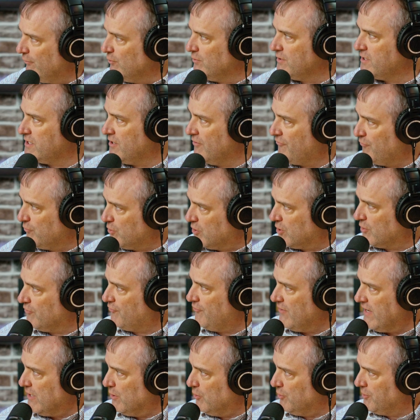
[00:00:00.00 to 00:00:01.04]
the
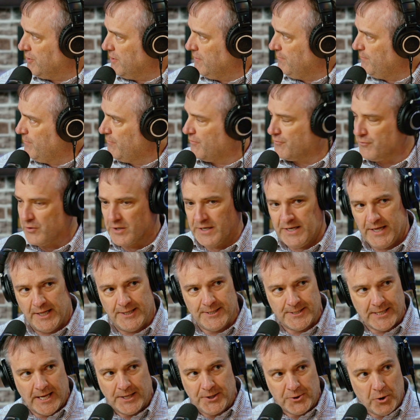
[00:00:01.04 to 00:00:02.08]
field for kids
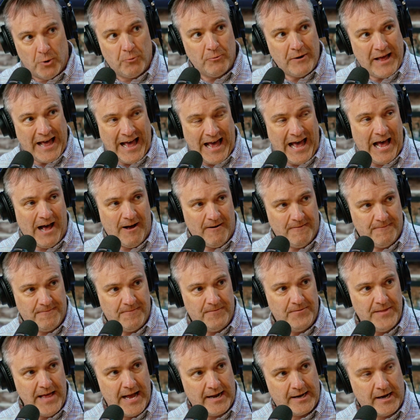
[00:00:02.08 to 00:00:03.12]
that don't have
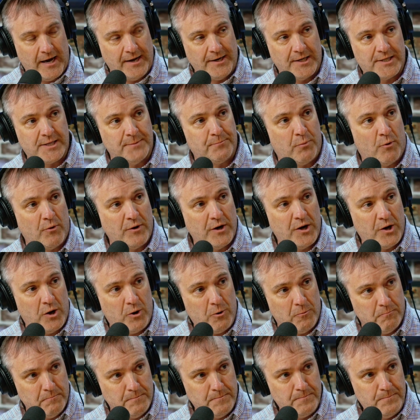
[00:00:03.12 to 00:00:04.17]
that kind of support at
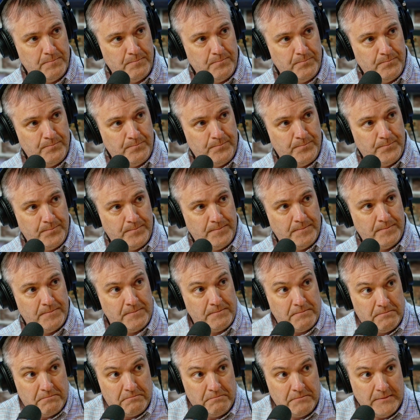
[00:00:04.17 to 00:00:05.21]
home.
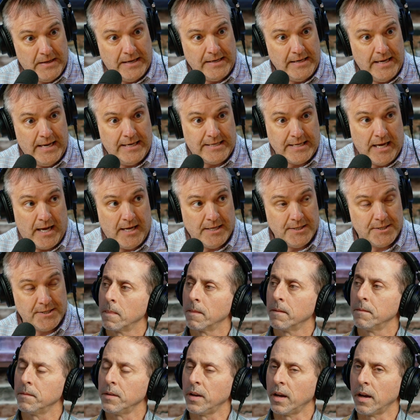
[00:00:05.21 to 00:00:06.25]
It does.
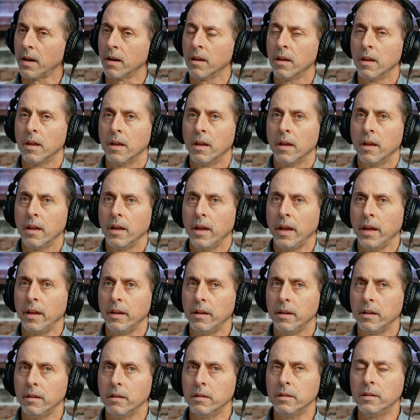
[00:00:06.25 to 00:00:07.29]
Yeah.
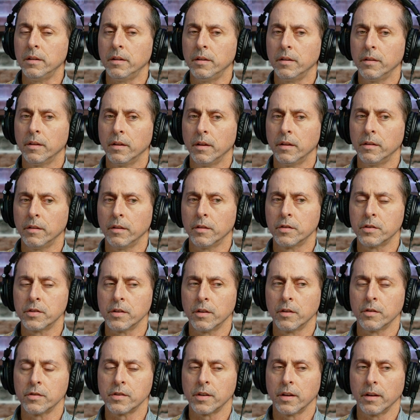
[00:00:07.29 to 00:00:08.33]
And
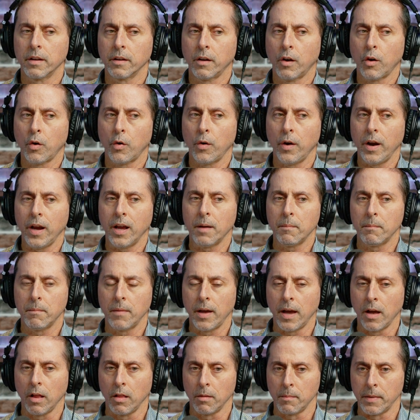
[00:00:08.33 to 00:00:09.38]
there's a cram
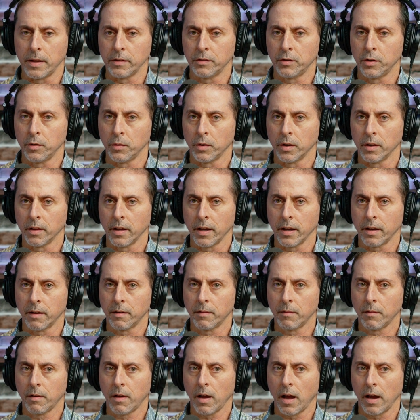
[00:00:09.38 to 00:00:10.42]
element to it. Like,
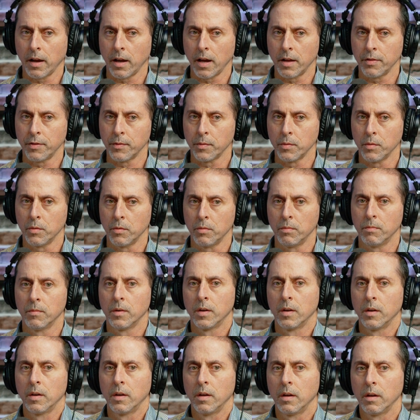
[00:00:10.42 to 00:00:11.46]
I got through
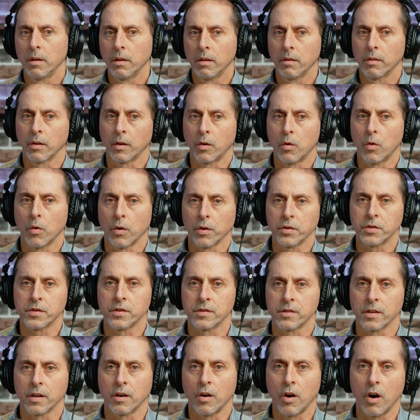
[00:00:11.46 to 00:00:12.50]
the courses
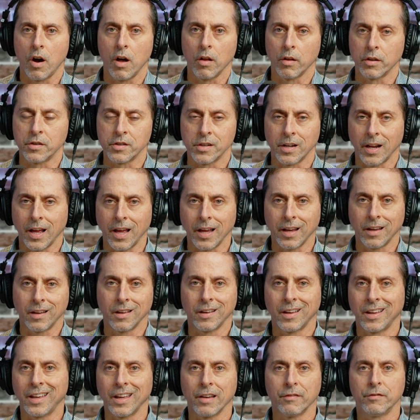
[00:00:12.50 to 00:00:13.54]
in college that I could
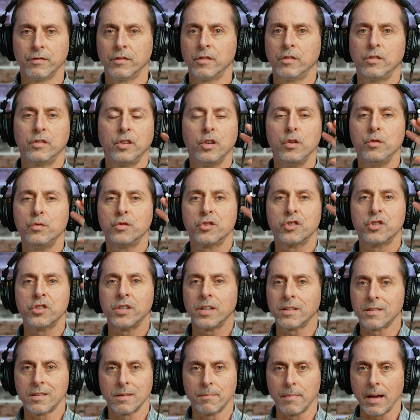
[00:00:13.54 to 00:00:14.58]
give two
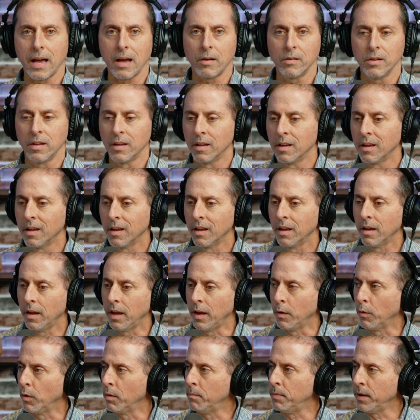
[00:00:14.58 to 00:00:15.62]
shits about. It
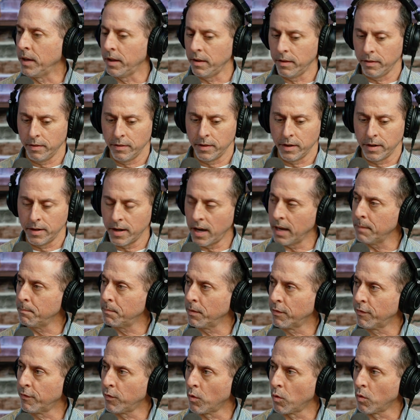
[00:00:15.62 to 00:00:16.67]
would be the night
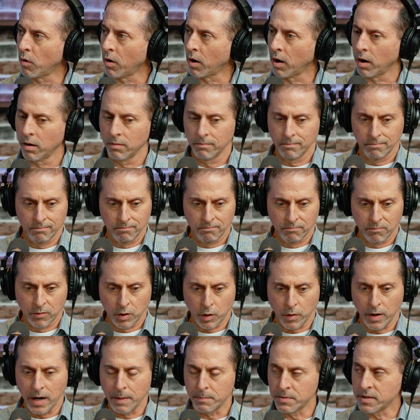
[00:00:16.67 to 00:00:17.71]
before
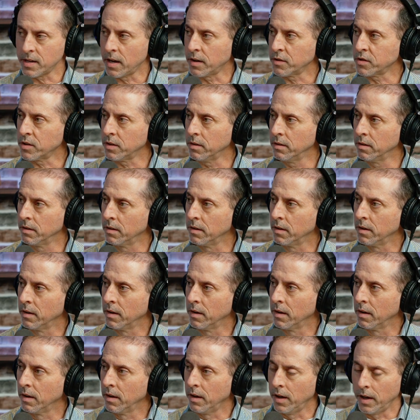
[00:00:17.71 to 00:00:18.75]
cram session
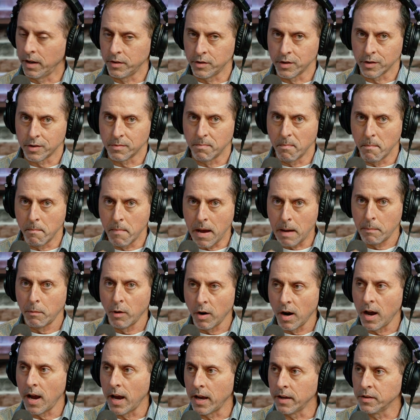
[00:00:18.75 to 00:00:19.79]
and just
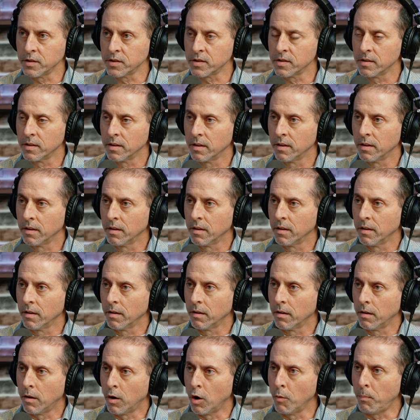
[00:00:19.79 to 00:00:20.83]
memorize,
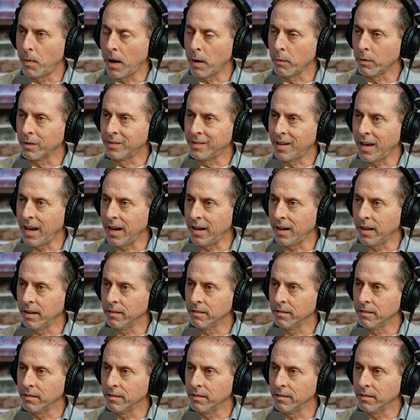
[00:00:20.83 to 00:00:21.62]
hope I retain it.